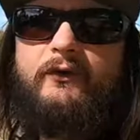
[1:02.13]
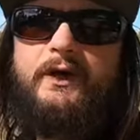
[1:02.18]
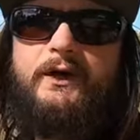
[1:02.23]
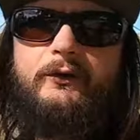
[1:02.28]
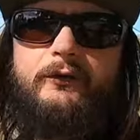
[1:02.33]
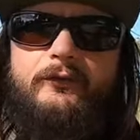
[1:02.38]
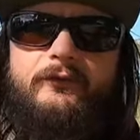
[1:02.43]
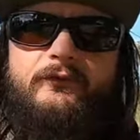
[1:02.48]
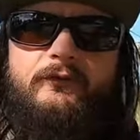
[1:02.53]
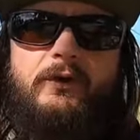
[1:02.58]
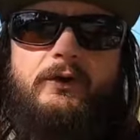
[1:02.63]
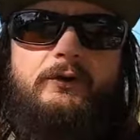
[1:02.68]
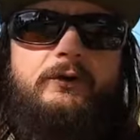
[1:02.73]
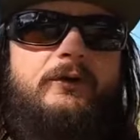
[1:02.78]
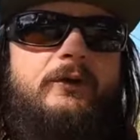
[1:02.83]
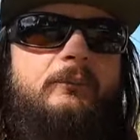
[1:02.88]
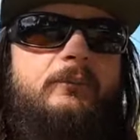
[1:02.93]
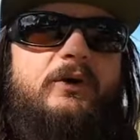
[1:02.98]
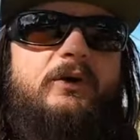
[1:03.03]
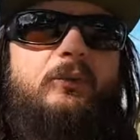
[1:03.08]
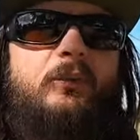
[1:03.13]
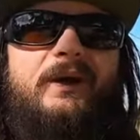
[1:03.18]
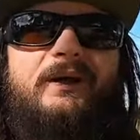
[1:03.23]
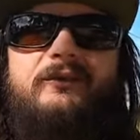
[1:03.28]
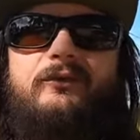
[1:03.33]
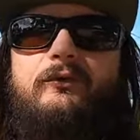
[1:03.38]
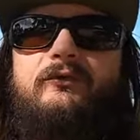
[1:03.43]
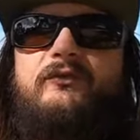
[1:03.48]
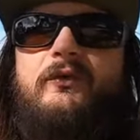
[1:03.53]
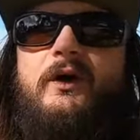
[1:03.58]
around on the road, and I'm going to wait
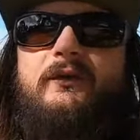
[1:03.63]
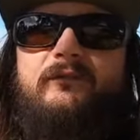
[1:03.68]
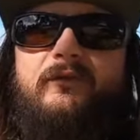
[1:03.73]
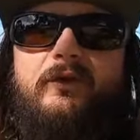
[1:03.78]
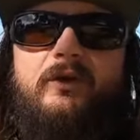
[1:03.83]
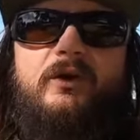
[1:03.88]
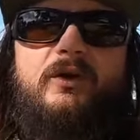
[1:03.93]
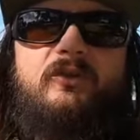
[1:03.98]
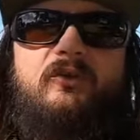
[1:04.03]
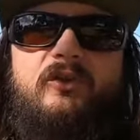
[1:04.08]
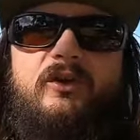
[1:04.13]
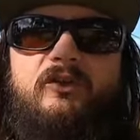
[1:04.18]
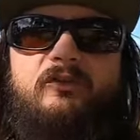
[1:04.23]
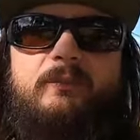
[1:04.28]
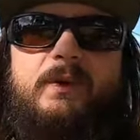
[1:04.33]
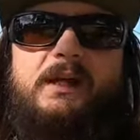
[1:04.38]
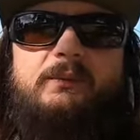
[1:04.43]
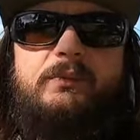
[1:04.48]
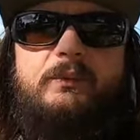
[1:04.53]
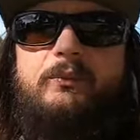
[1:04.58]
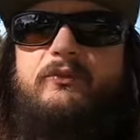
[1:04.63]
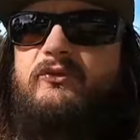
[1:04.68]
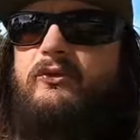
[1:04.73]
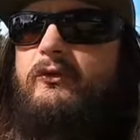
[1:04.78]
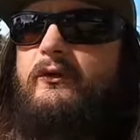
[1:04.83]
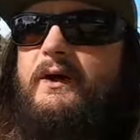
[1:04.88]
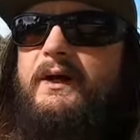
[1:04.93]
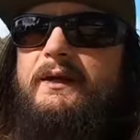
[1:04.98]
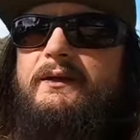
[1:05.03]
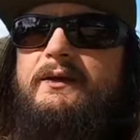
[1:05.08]
till five thirty, six maybe
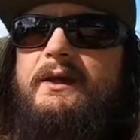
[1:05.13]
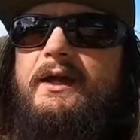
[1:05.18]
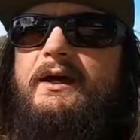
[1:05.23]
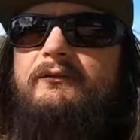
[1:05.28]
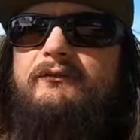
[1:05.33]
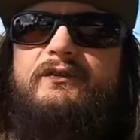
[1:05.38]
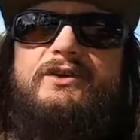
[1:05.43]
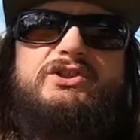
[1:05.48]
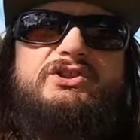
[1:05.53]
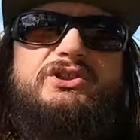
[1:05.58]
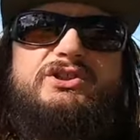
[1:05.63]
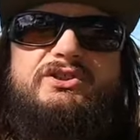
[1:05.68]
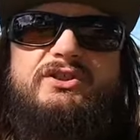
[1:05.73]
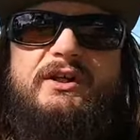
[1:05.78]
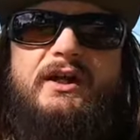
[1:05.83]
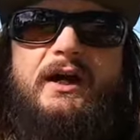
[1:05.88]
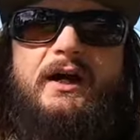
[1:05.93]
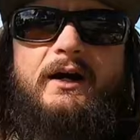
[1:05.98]
before I head down, fish just the